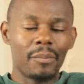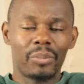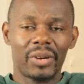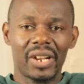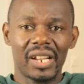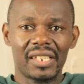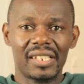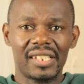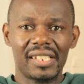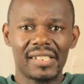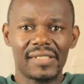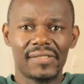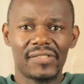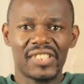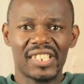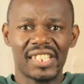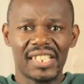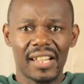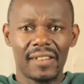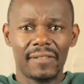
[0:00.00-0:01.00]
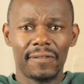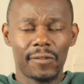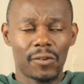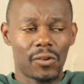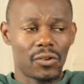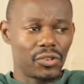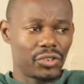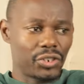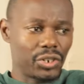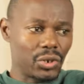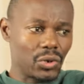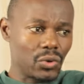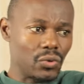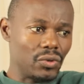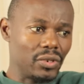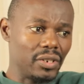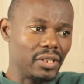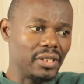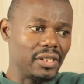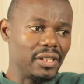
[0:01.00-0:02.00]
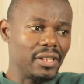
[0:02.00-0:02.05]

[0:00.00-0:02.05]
Practice self-control.